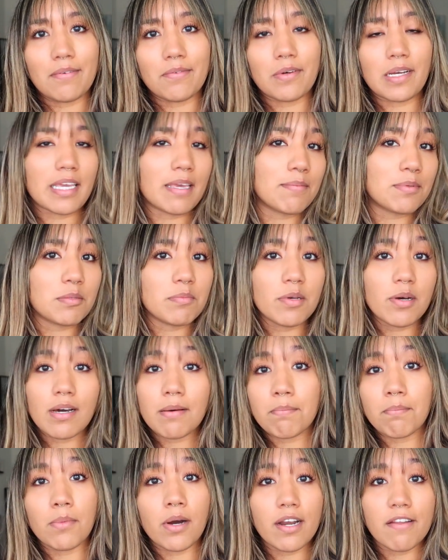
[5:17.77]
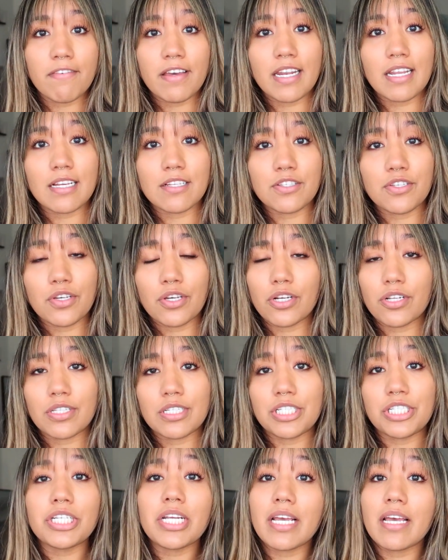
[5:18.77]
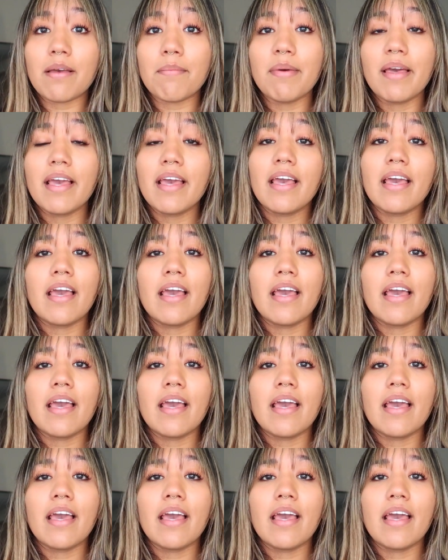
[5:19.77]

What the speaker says: what keeps me motivated to go to the gym